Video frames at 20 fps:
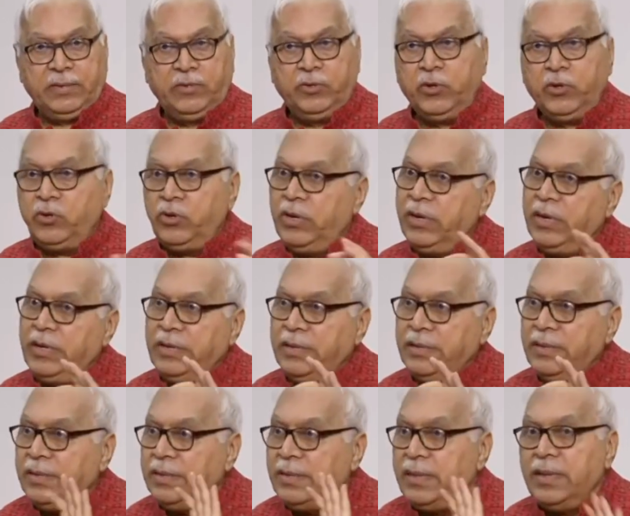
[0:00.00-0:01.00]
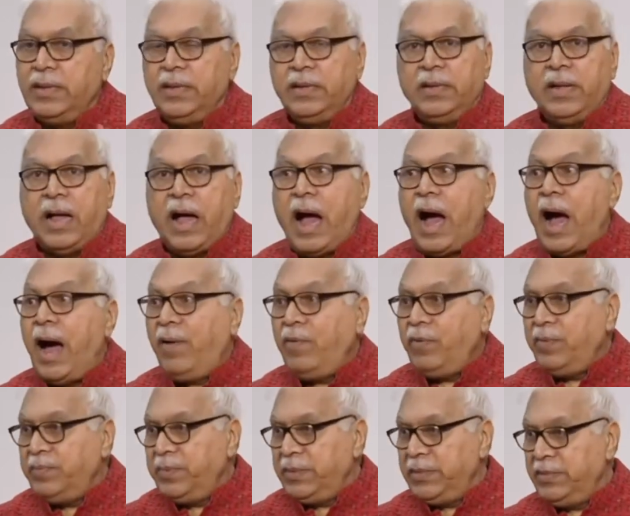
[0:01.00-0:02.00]
So, it is,
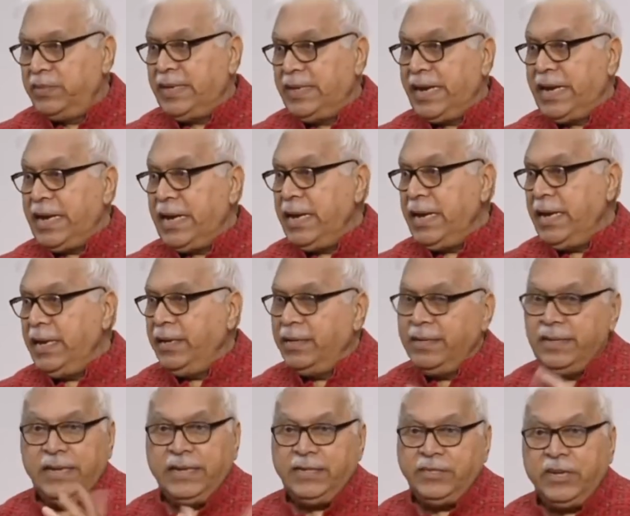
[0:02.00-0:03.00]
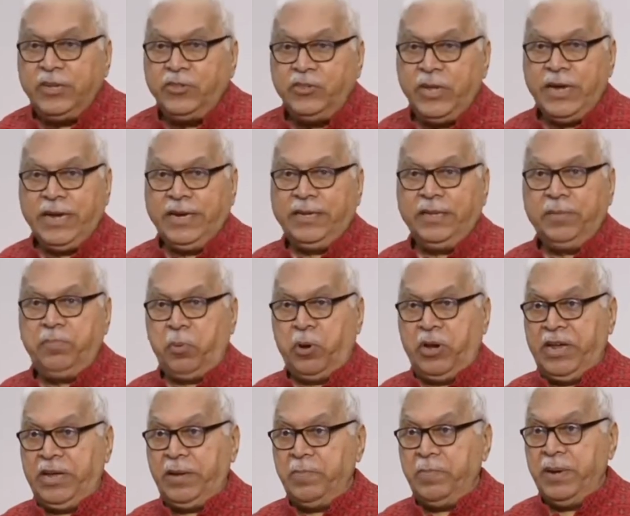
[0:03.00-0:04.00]
uh, secondly, they just think it is
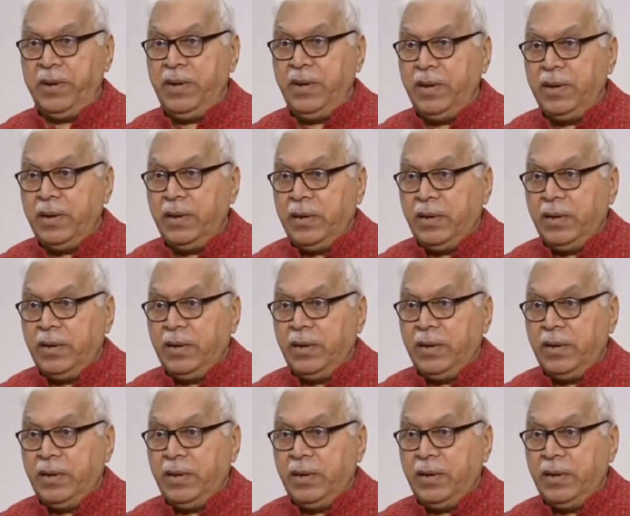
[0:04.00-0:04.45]
polygamy.